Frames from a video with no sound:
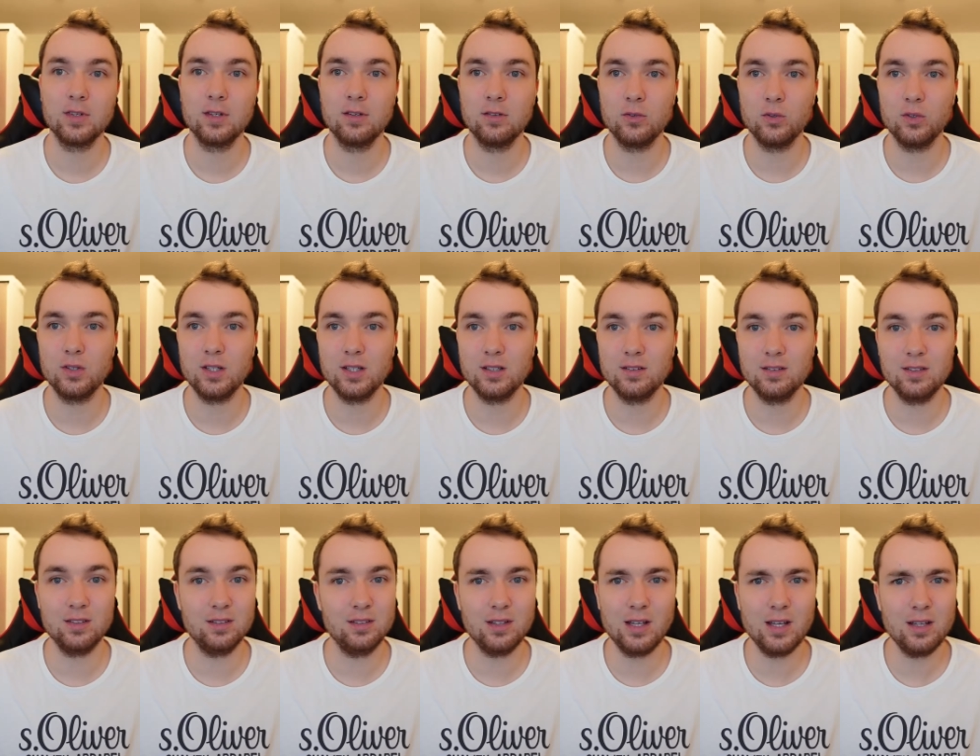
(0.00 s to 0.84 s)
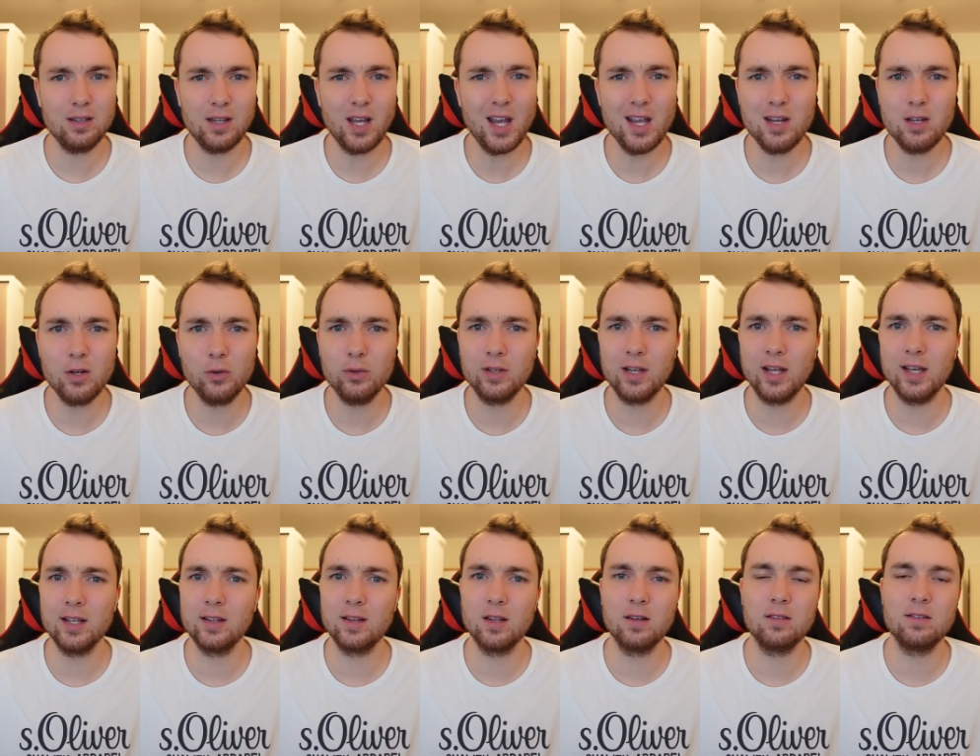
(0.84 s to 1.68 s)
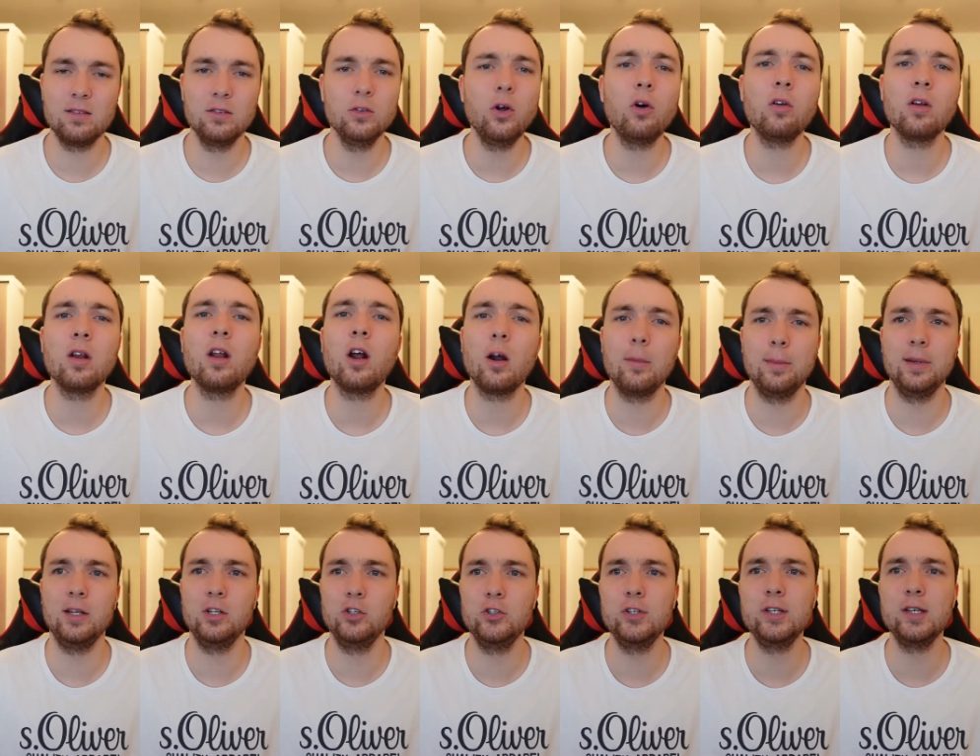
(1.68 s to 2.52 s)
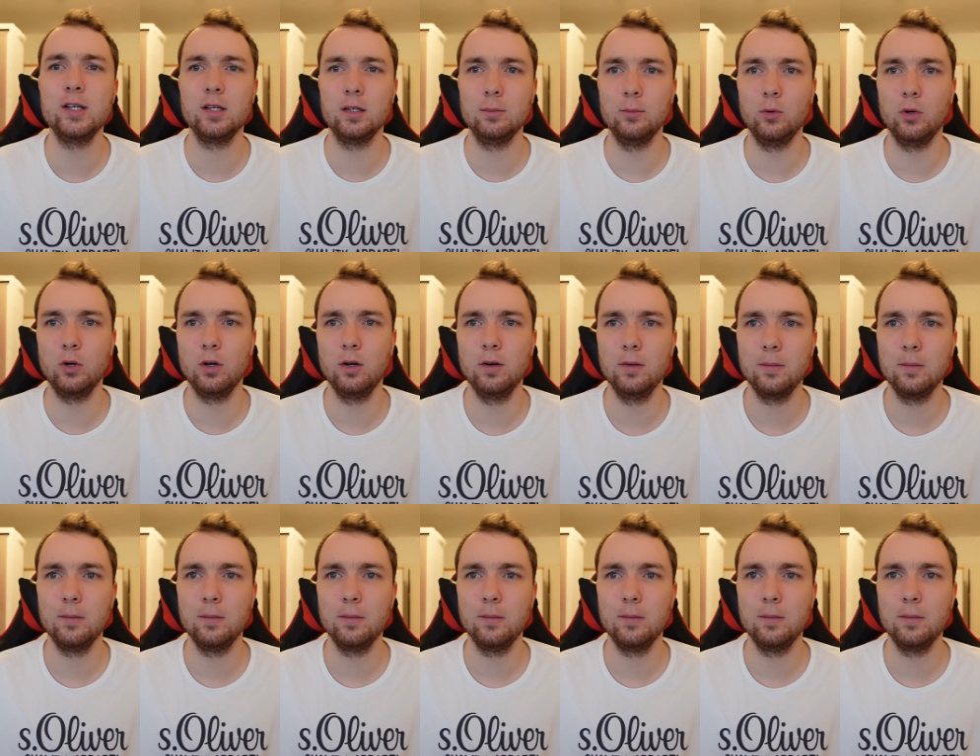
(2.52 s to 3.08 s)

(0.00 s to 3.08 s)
so I don't like that it's not an RPG anymore.